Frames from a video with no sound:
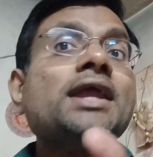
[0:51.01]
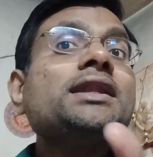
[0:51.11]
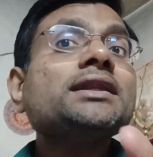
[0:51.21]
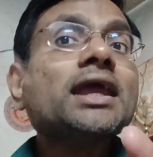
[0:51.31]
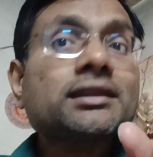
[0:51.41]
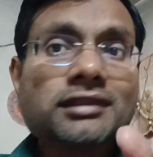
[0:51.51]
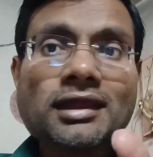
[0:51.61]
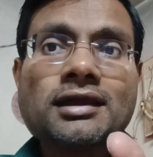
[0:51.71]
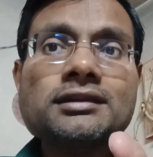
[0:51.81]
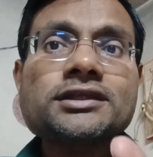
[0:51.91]
in next
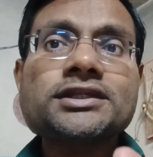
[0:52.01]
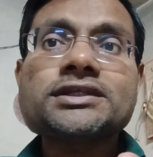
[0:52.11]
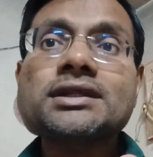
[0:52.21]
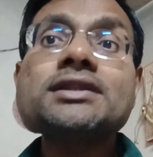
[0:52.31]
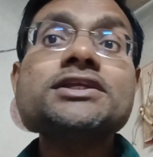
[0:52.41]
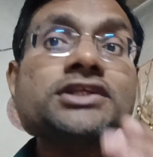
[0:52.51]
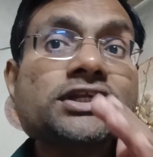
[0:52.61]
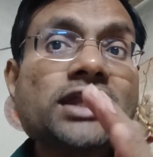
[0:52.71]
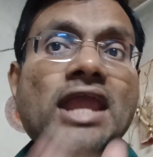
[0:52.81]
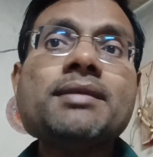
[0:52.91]
second the distance is
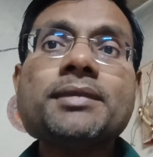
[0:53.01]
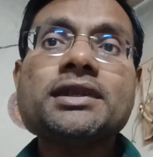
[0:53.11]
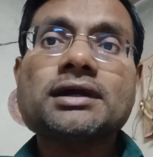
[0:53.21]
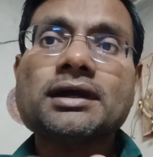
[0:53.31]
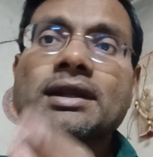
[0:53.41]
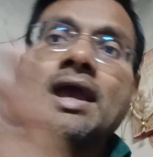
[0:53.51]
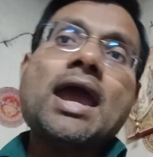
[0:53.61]
10 meter,